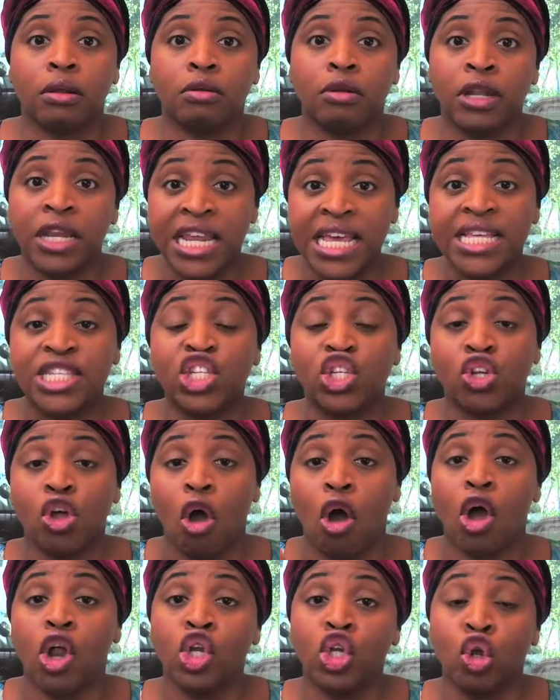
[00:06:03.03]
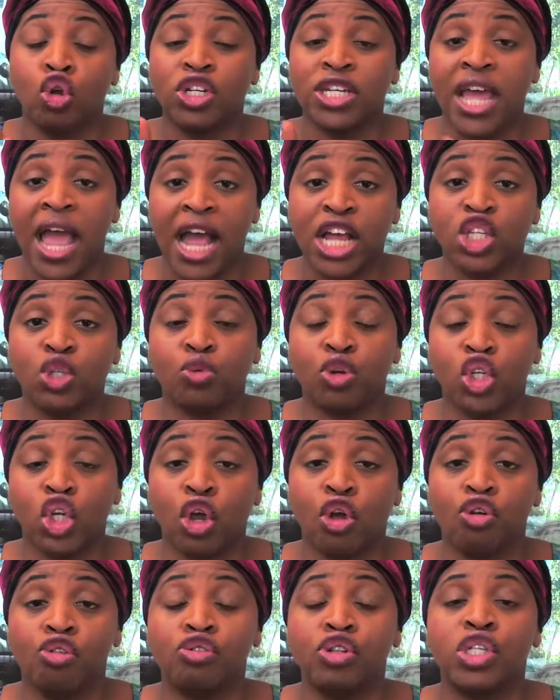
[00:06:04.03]
list on your tax
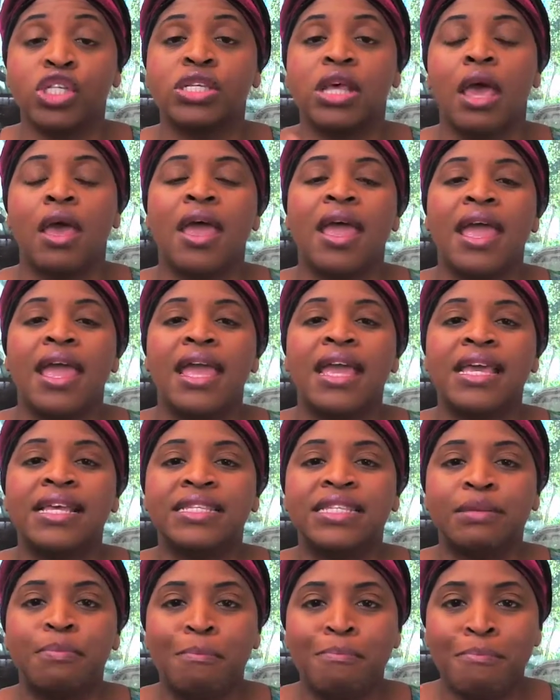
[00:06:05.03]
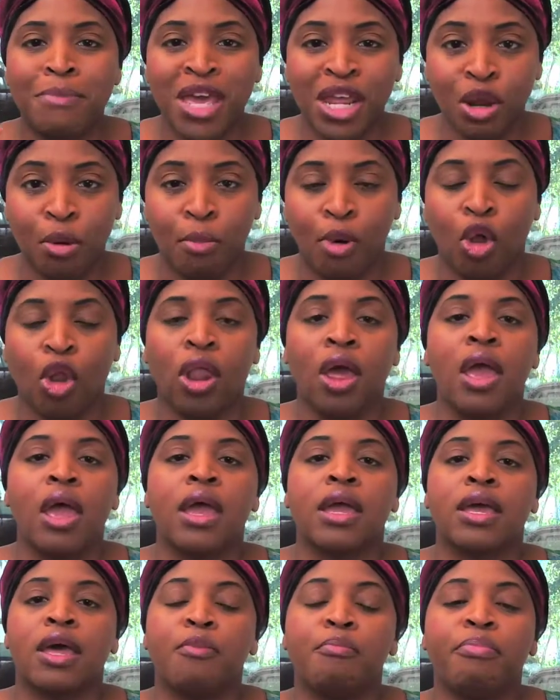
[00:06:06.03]
returns is minimal
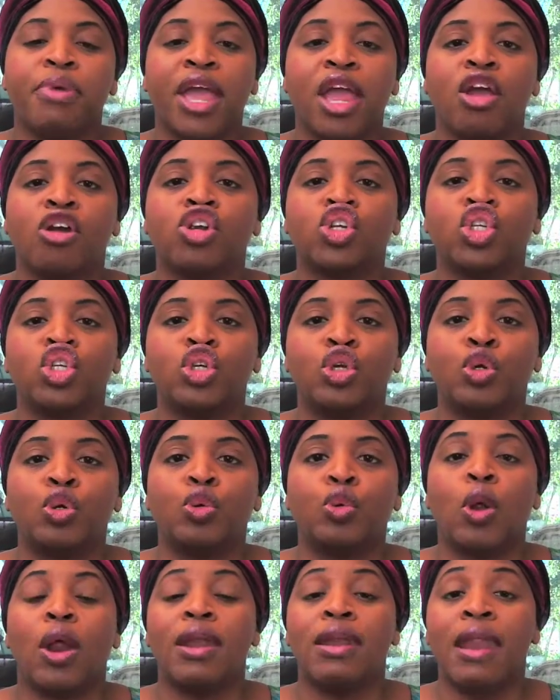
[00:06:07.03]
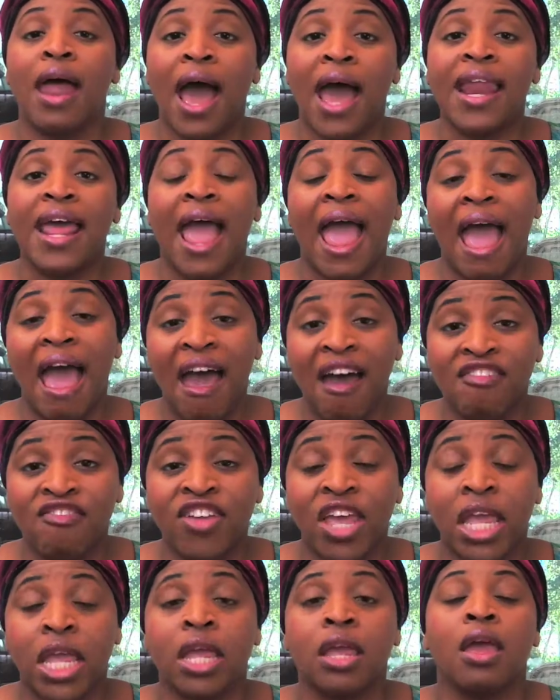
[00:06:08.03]
compared to not
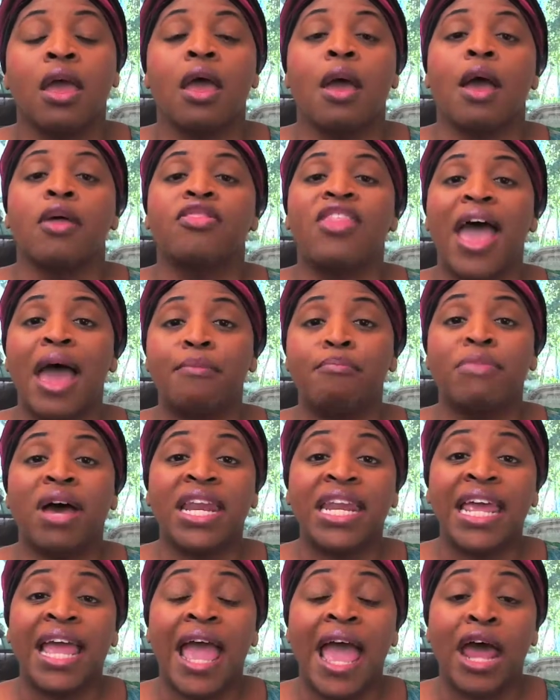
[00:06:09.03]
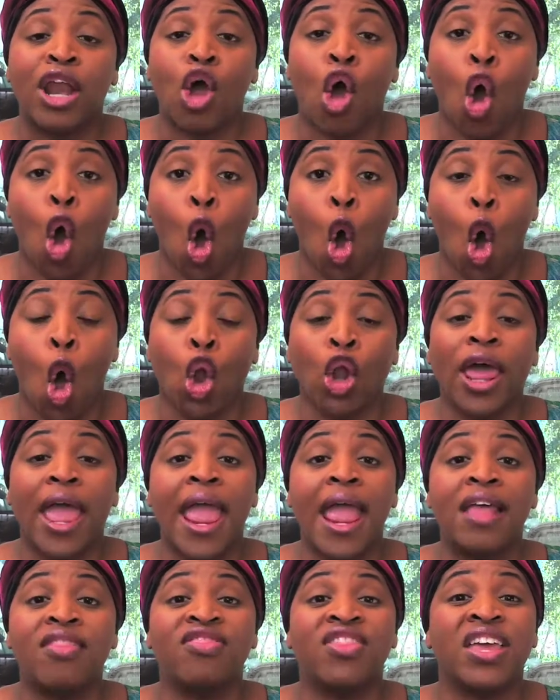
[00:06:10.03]
having that money at all
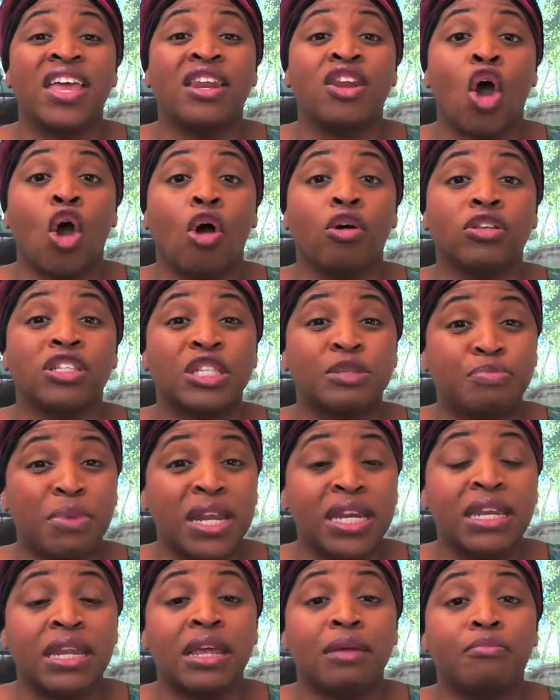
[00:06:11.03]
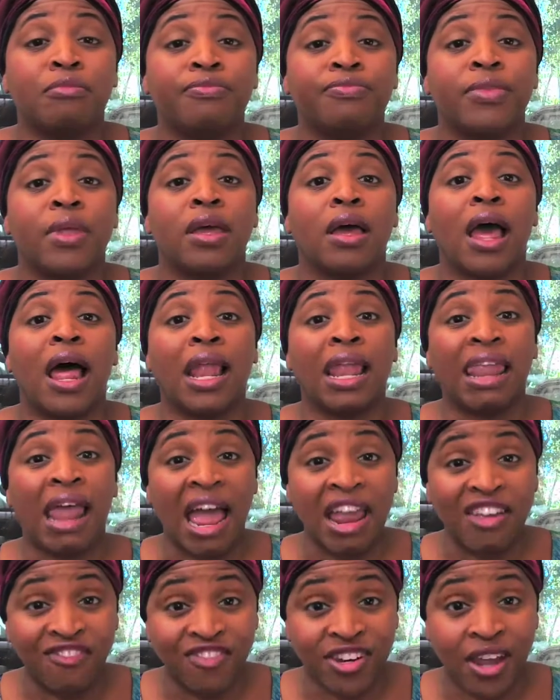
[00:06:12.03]
and then spending a
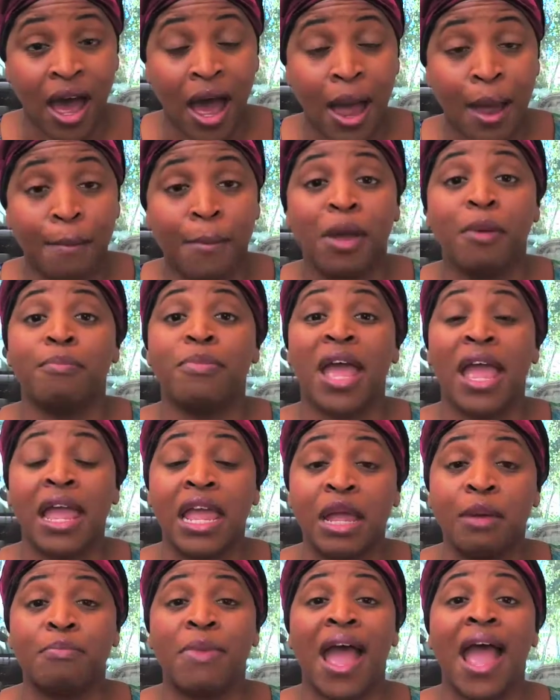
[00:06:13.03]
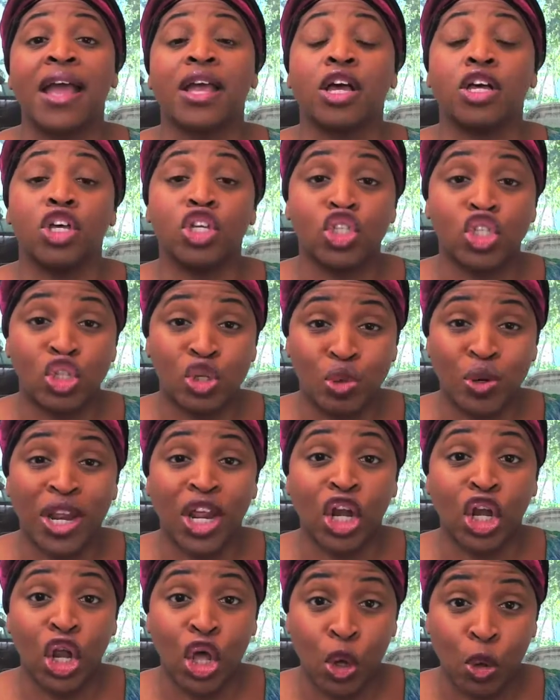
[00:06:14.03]
lifetime paying back a
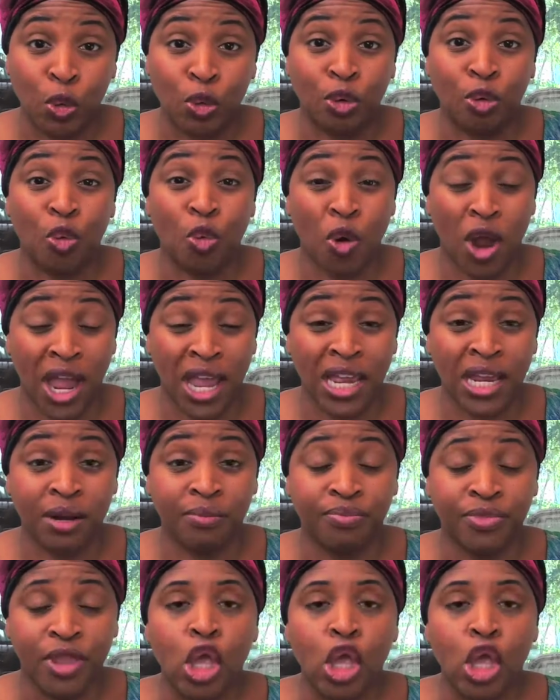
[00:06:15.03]
student loan, right?